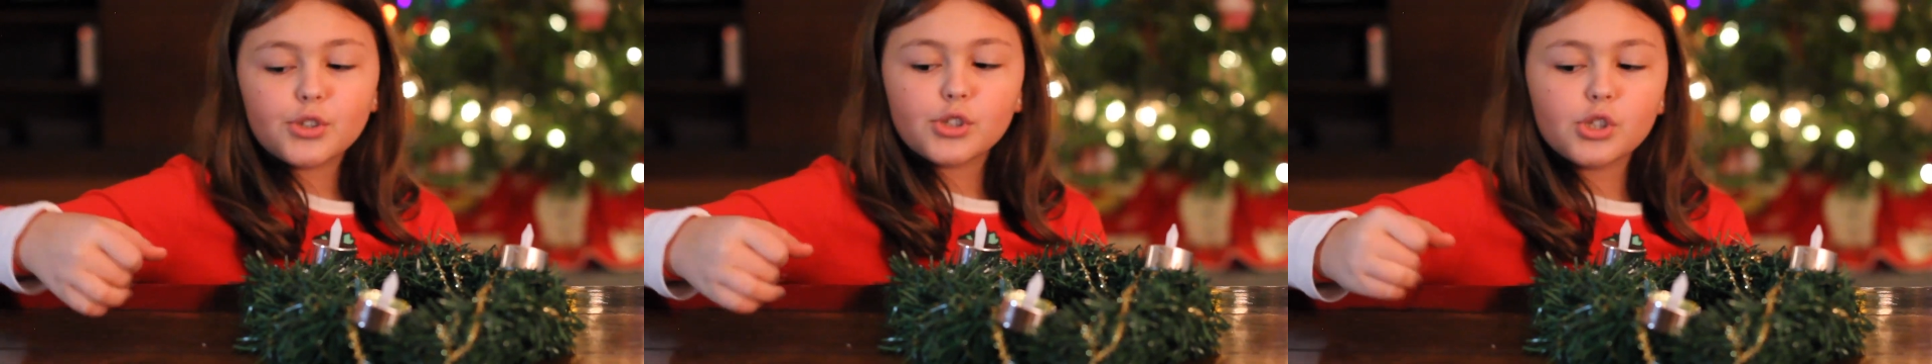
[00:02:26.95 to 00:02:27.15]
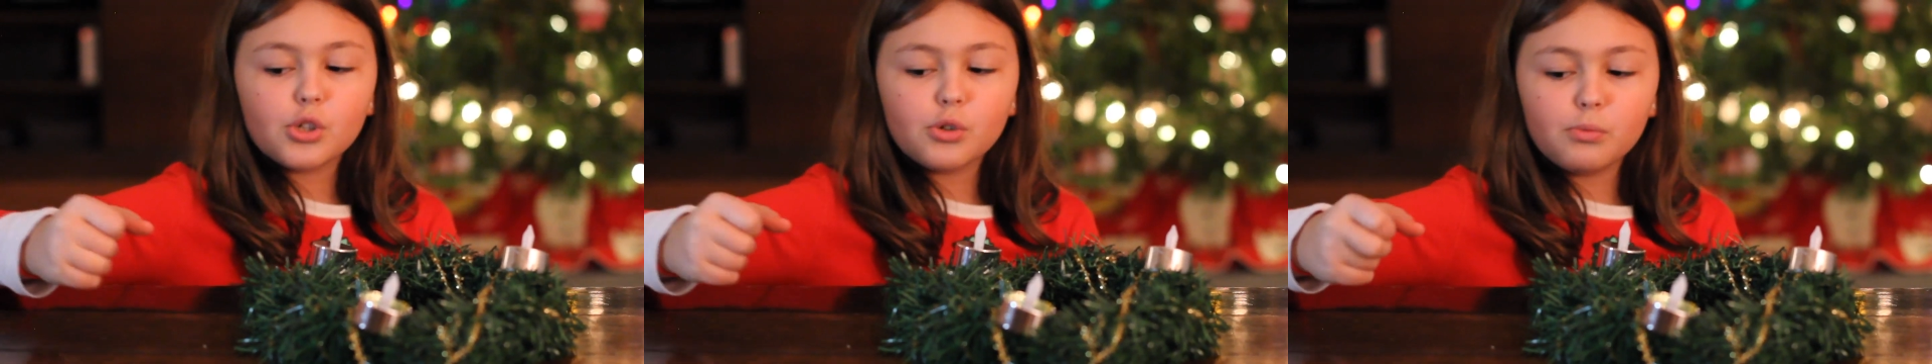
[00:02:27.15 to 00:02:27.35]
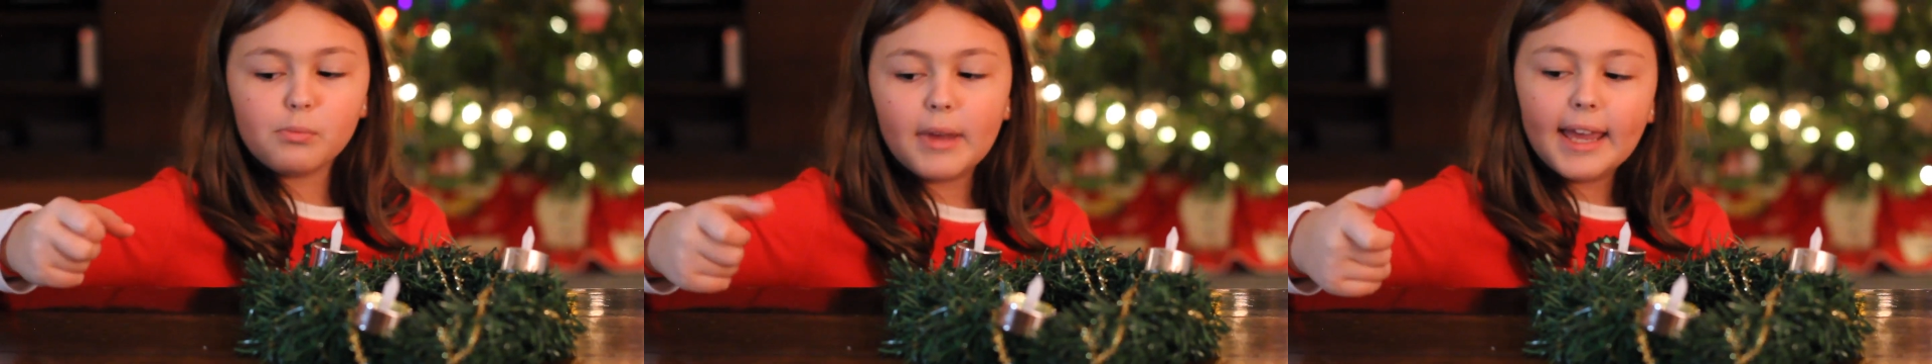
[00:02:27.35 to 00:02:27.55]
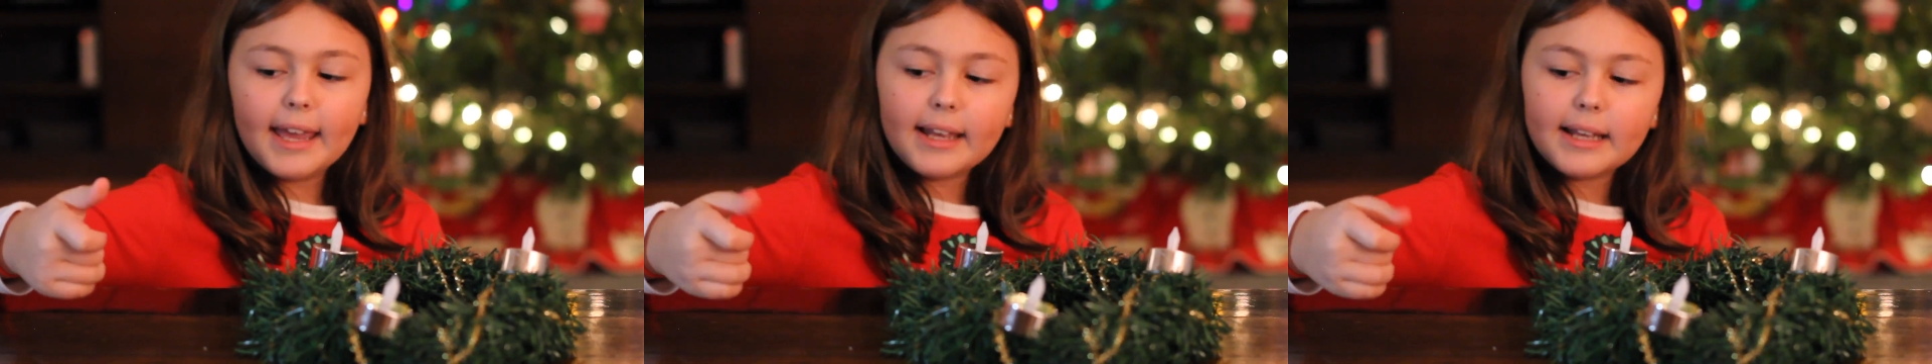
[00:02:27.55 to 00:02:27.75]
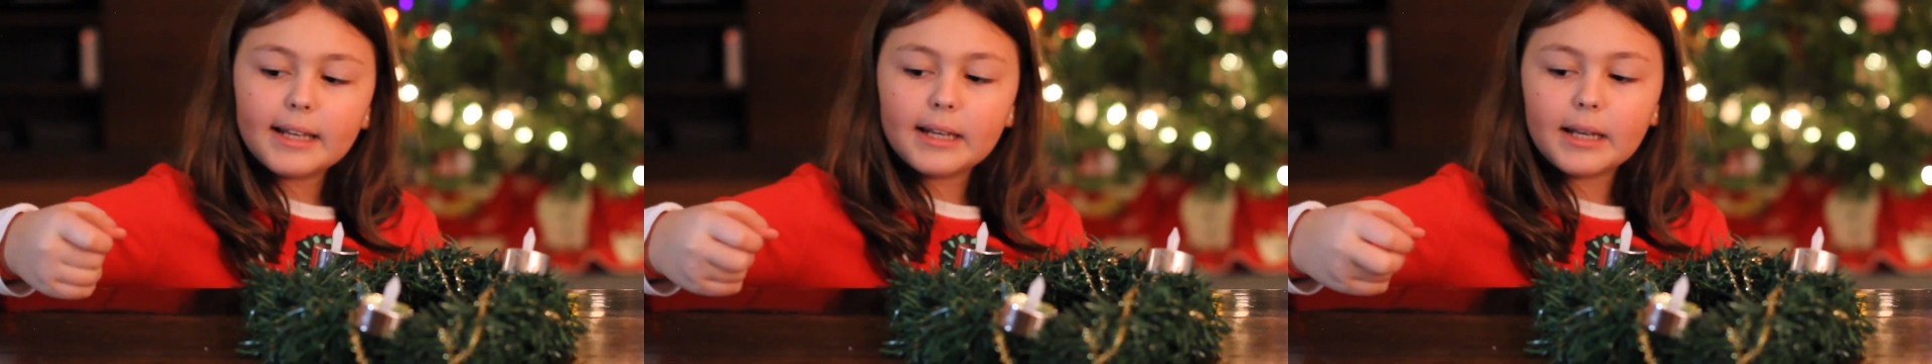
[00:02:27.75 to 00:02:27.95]
to
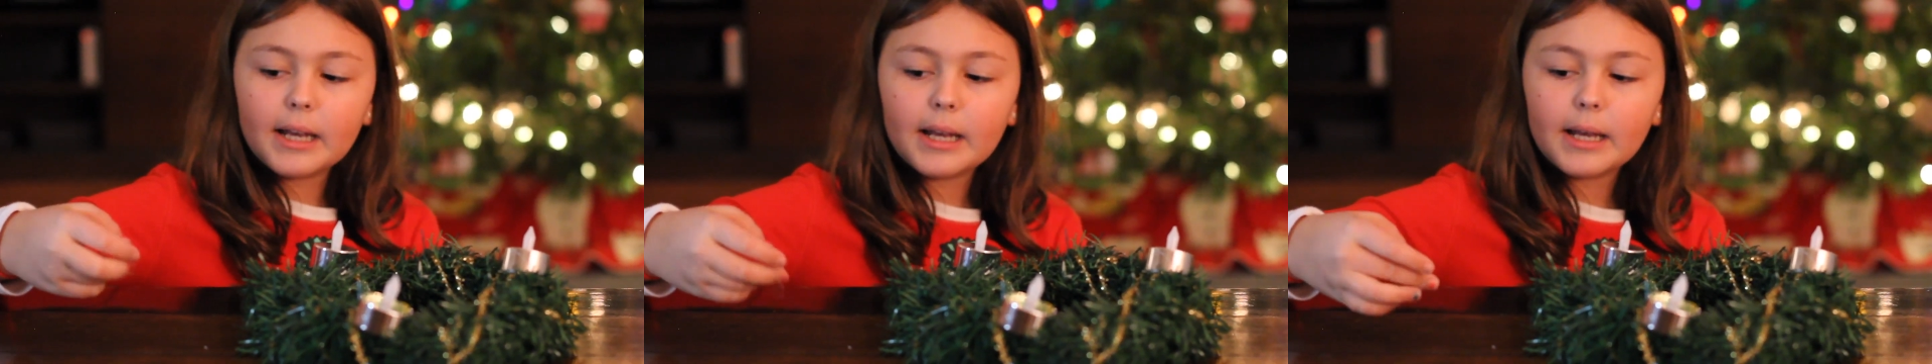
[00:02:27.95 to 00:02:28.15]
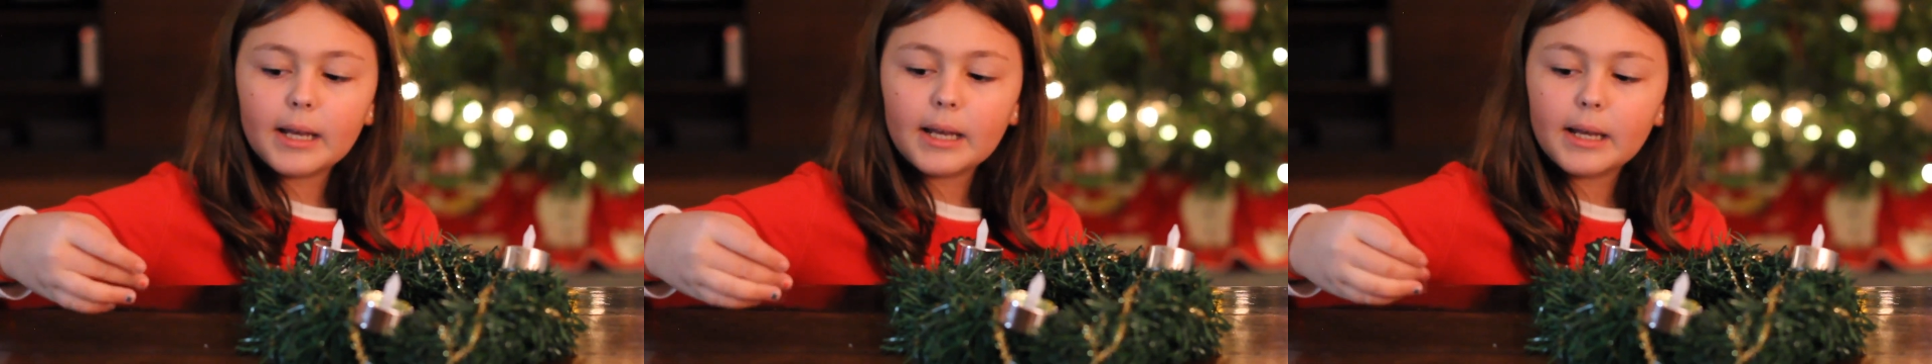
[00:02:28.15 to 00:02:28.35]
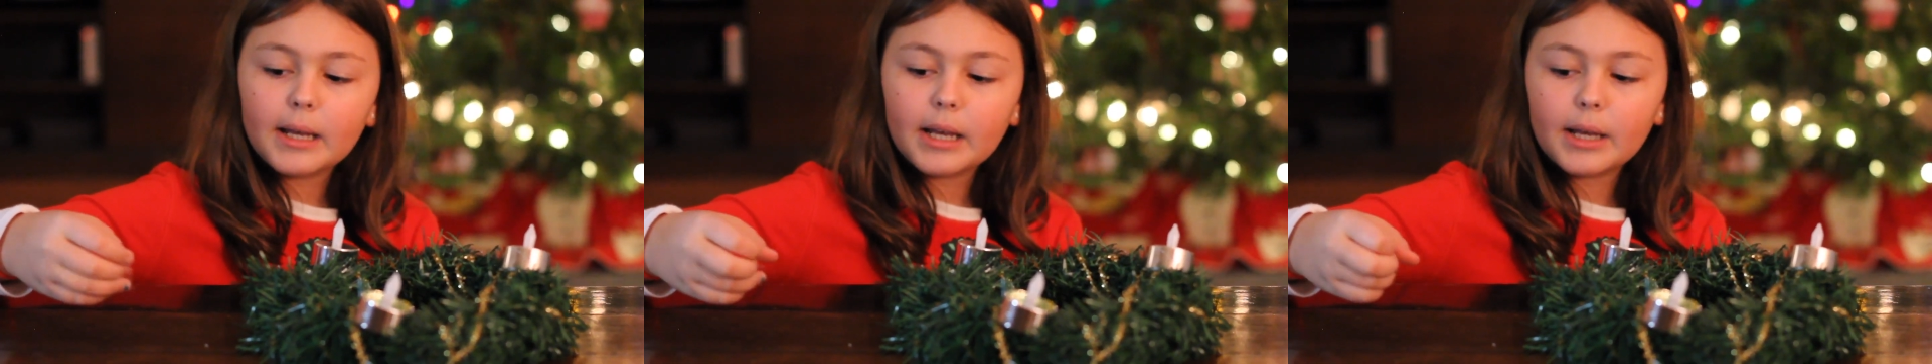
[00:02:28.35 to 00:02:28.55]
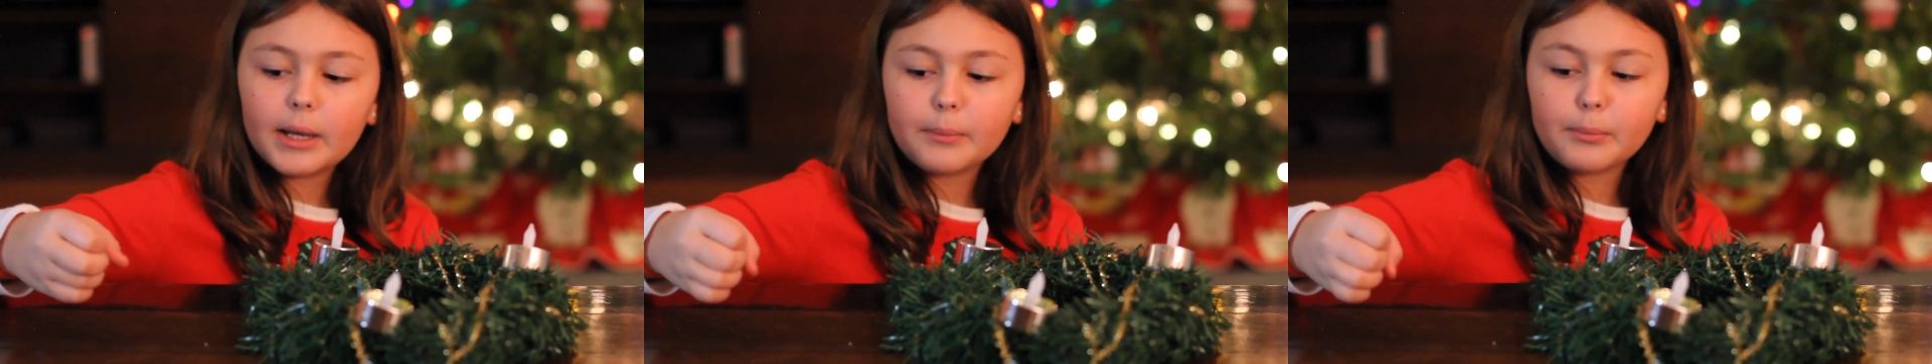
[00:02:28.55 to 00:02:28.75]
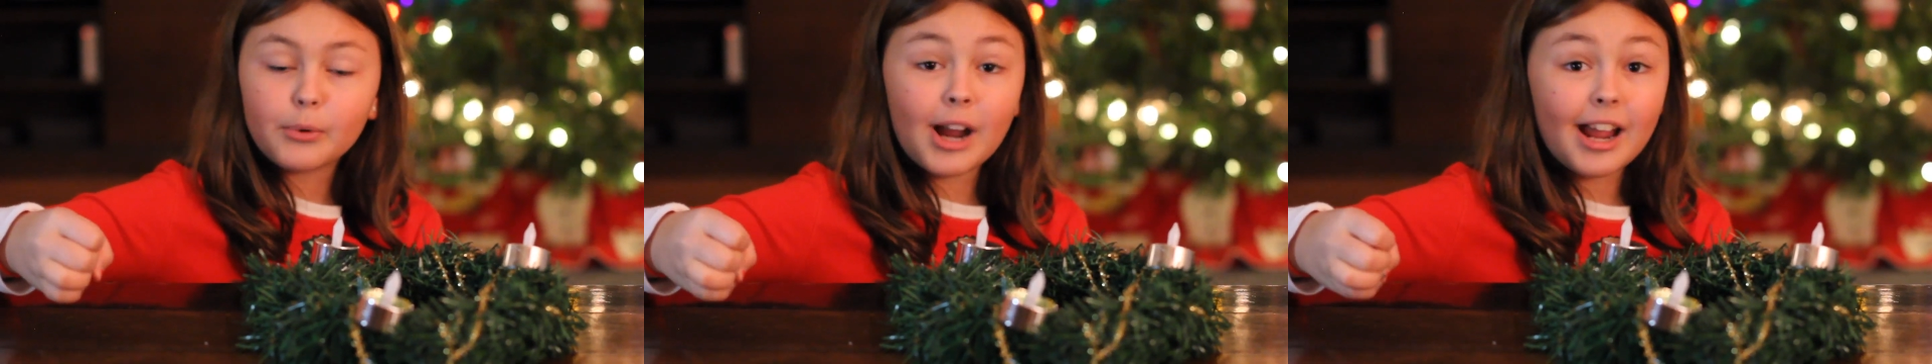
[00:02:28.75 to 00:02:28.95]
make
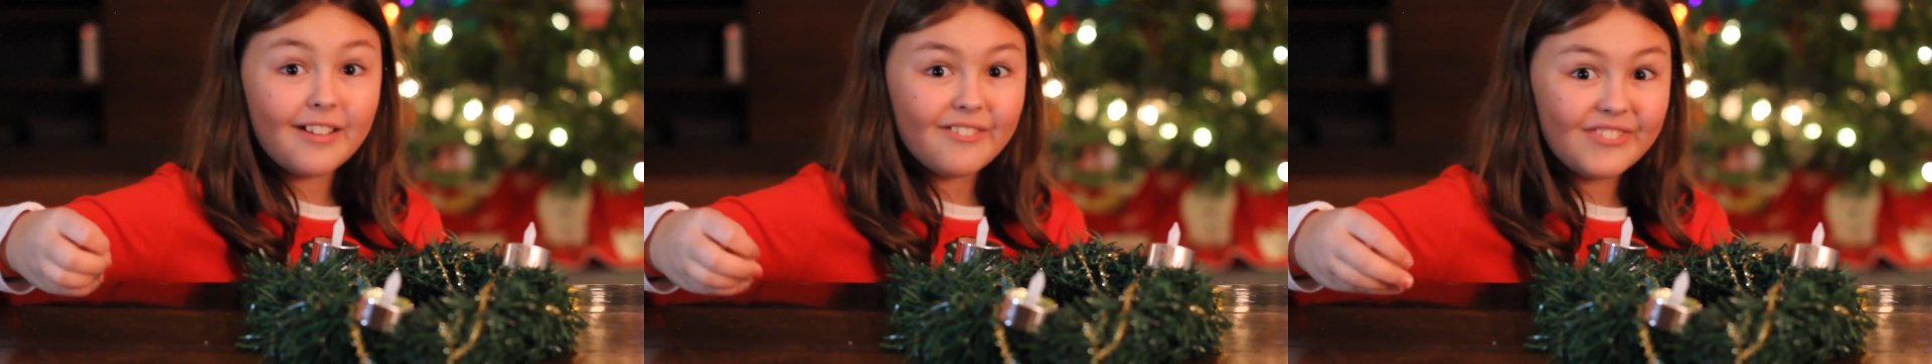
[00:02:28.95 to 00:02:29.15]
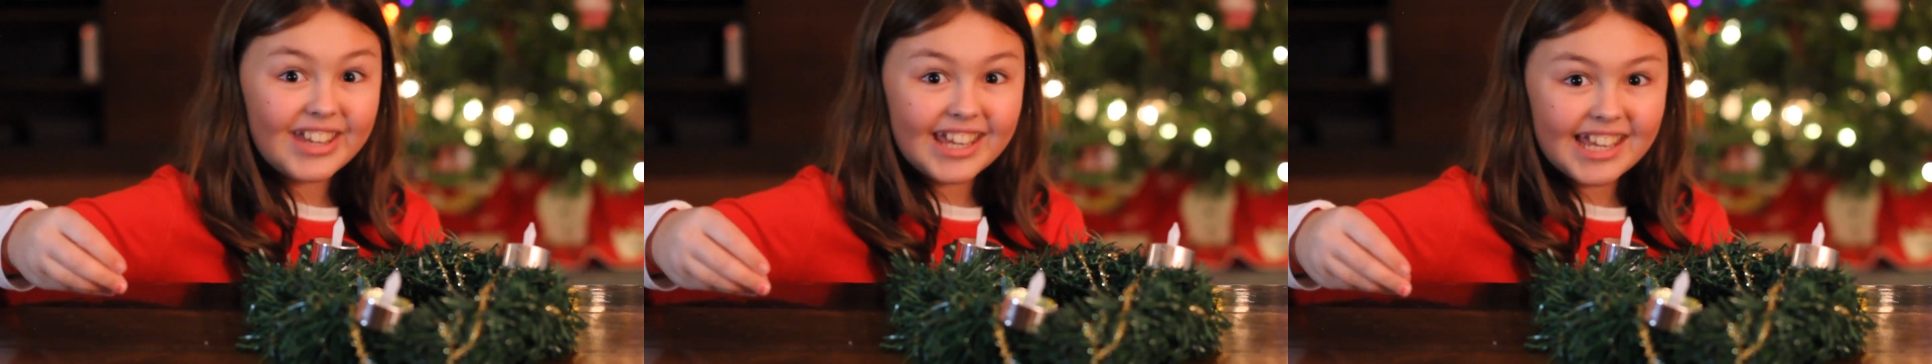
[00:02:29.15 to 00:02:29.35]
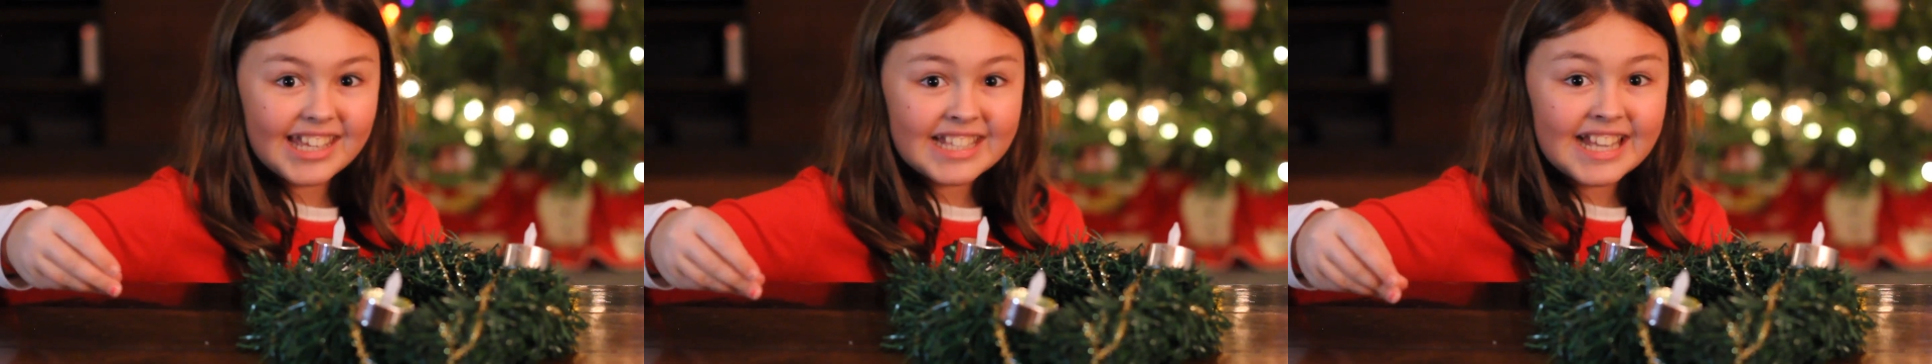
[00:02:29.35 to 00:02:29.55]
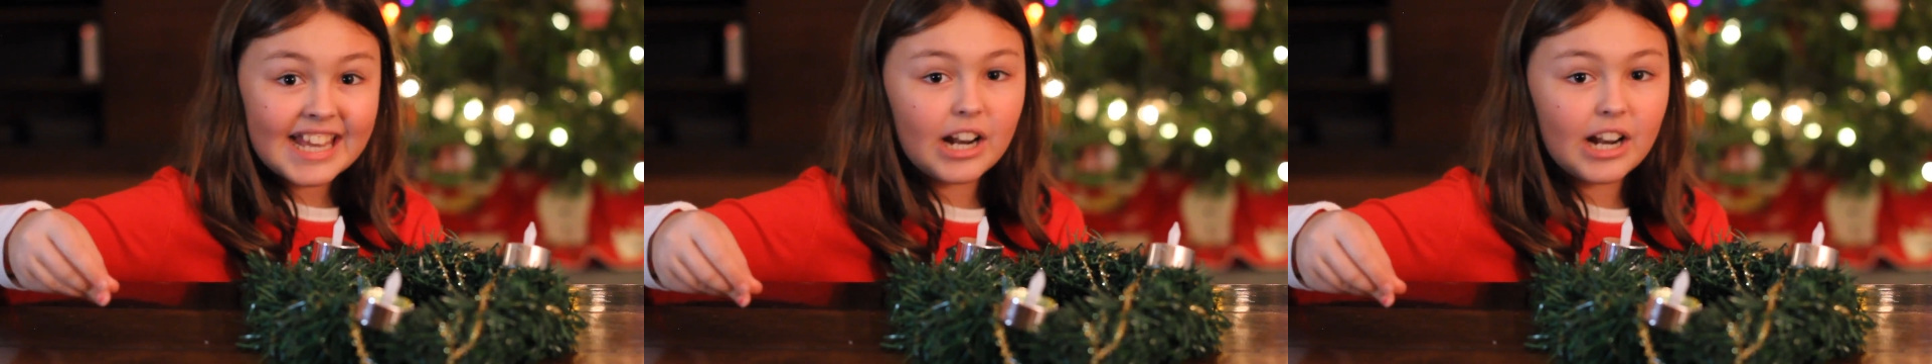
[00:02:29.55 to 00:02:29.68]
breakfast,